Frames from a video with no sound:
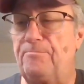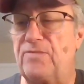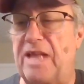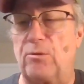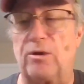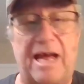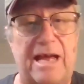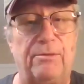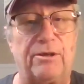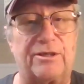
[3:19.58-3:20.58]
they were
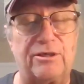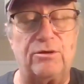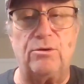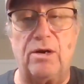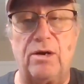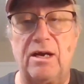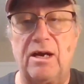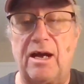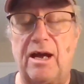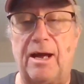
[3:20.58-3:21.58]
able to
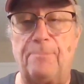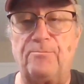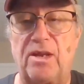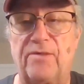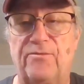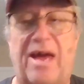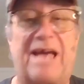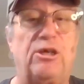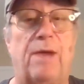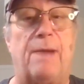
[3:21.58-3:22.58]

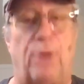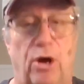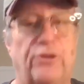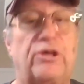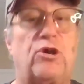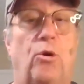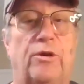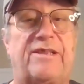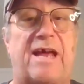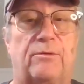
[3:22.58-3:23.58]
vacuum up all the gold
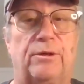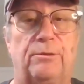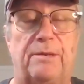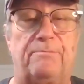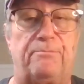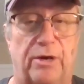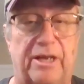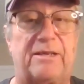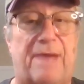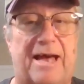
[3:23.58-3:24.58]
in that room and put it
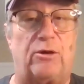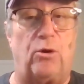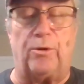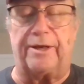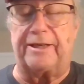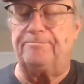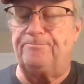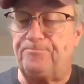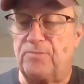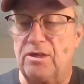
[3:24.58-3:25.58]
in the bag of holding.
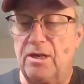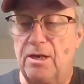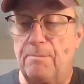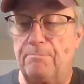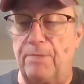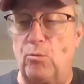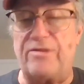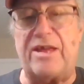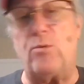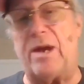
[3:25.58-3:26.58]
But when
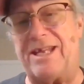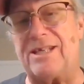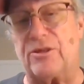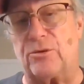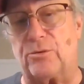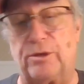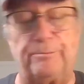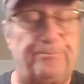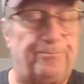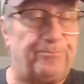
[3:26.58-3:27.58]
they went into the
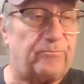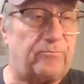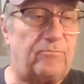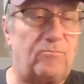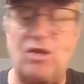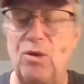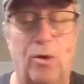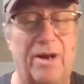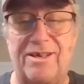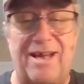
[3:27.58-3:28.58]
room,
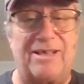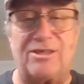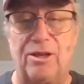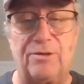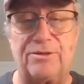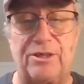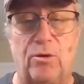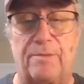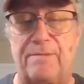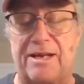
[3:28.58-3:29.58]
one of the guys closed the
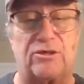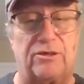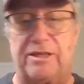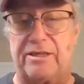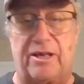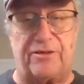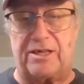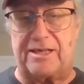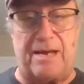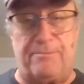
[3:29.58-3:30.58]
door to make sure that
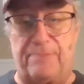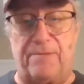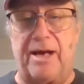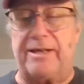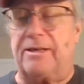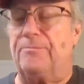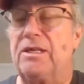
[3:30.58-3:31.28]
nothing came in behind them.